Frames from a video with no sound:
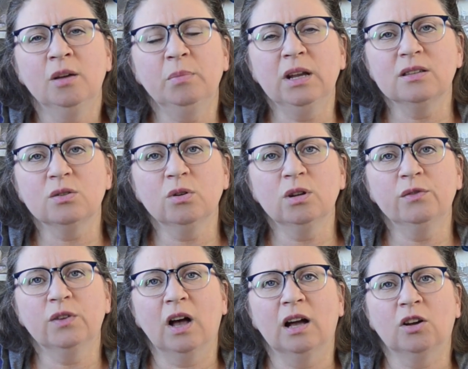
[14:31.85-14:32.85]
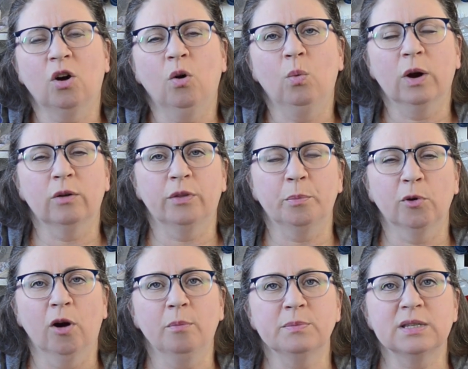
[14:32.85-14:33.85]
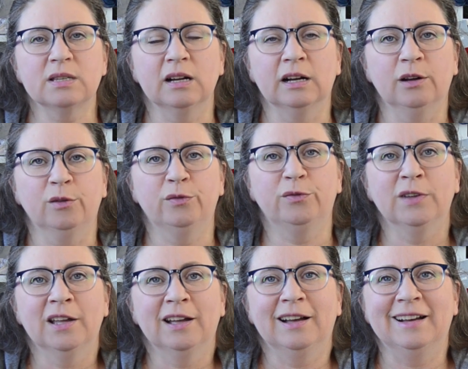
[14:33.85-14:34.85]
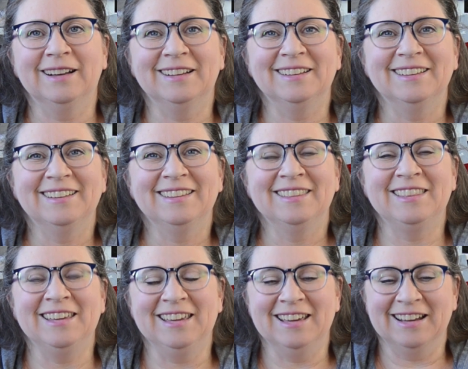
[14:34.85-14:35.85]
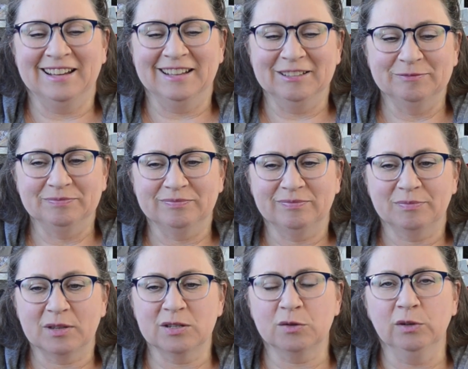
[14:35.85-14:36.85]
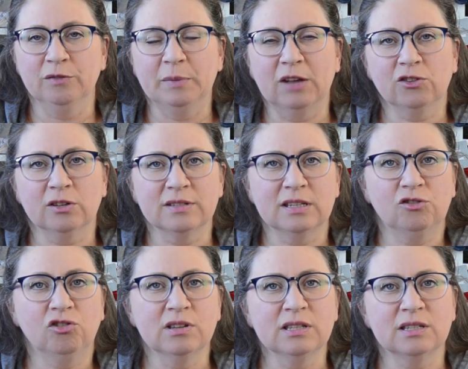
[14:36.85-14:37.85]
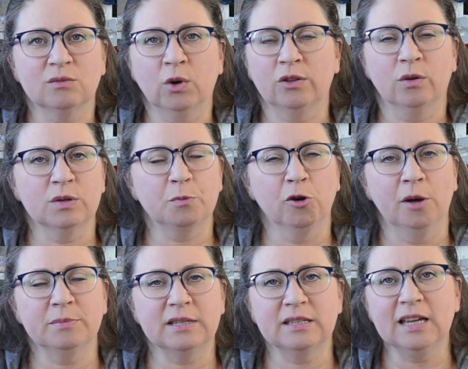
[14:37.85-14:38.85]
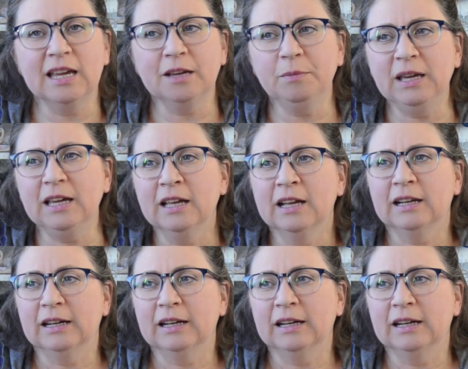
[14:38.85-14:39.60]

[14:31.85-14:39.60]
but I sort of go where the prompts of the School of Magical Stitches, where those prompts take me.